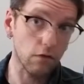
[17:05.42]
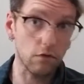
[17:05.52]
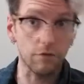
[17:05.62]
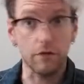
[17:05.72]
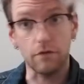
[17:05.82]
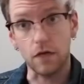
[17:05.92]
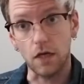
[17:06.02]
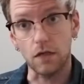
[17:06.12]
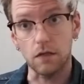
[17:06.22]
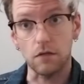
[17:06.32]
so if you have any
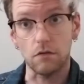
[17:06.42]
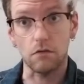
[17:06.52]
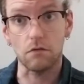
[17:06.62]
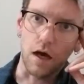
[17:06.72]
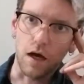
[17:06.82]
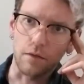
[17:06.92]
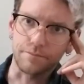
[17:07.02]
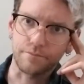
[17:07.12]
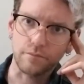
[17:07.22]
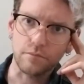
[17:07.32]
ideas. I
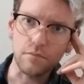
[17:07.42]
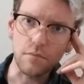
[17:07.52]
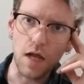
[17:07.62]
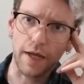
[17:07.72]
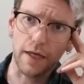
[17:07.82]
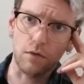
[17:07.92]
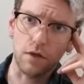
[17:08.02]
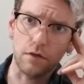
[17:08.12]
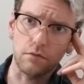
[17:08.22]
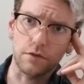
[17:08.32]
kind of
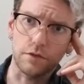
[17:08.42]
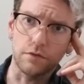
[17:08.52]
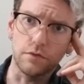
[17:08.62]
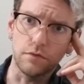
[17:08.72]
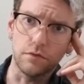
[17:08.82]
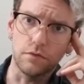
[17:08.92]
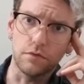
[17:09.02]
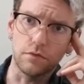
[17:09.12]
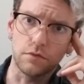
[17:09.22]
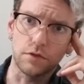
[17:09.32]
want
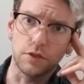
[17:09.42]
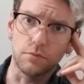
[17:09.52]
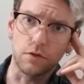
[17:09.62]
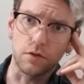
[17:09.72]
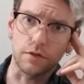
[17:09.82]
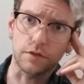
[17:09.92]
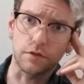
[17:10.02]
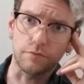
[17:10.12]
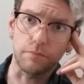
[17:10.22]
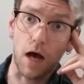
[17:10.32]
to do more sort
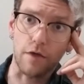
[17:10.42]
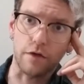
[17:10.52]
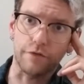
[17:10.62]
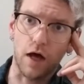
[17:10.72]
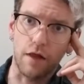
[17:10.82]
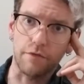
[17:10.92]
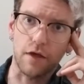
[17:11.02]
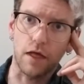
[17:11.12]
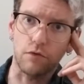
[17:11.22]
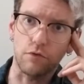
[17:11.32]
of positive
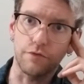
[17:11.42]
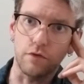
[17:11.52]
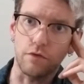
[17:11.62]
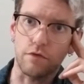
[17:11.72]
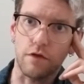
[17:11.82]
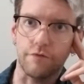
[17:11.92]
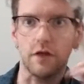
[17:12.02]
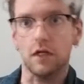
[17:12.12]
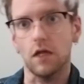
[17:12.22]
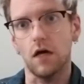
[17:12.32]
content, reviews of stuff
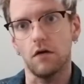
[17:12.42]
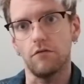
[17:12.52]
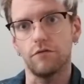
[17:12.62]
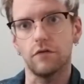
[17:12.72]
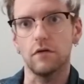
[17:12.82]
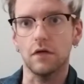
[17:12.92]
that I love,